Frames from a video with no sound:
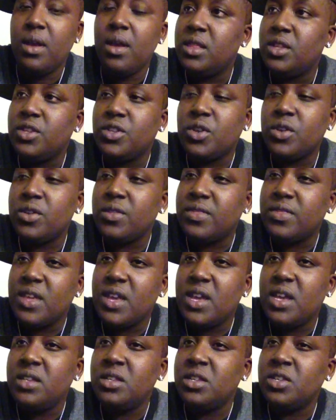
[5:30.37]
There's certain
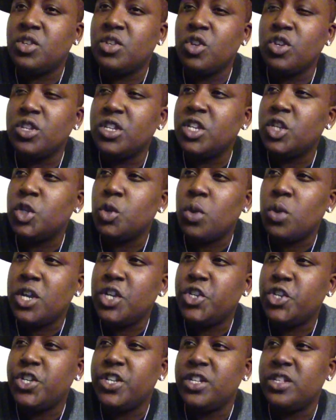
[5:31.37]
things, there's certain
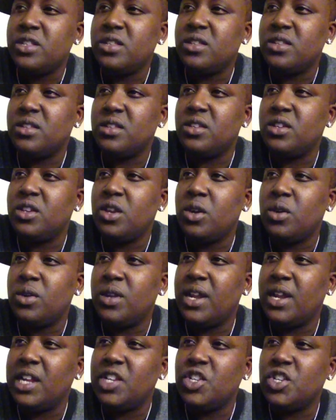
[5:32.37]
situations, you know,
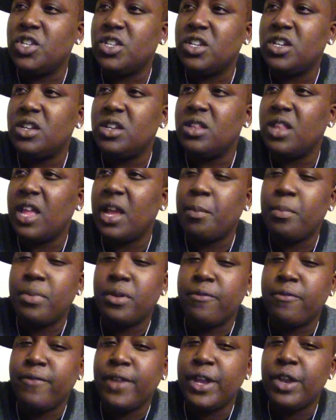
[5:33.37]
that I just couldn't, like,
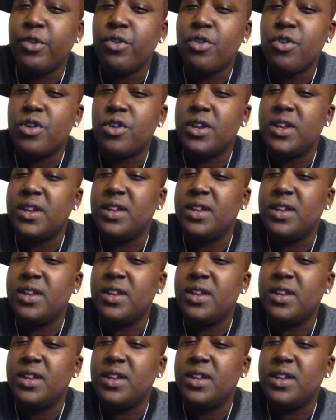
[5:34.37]
put a finger on.